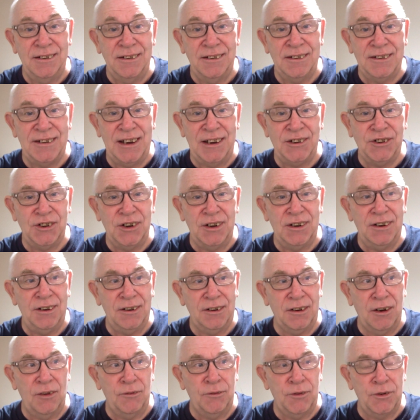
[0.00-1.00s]

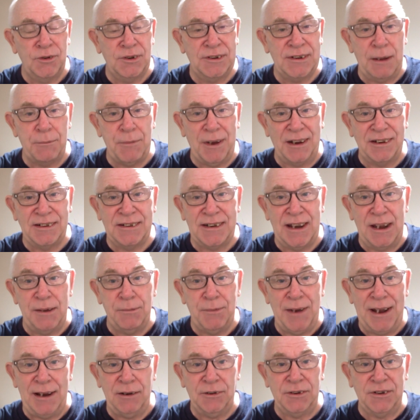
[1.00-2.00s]
session, go through step by
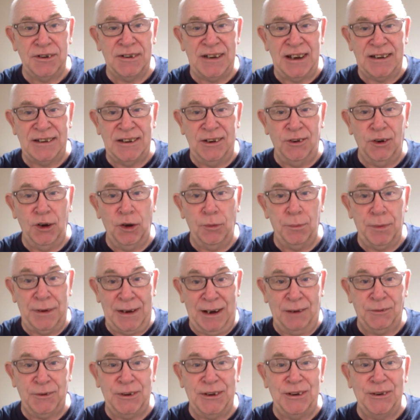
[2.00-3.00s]
step how to set it up
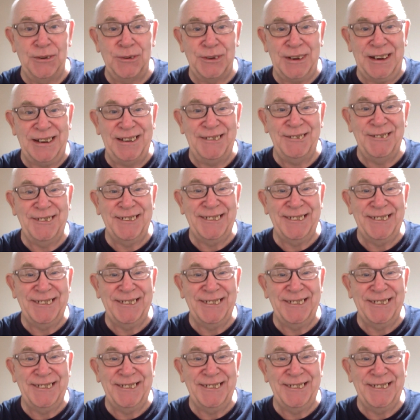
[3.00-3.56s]
and how to use it.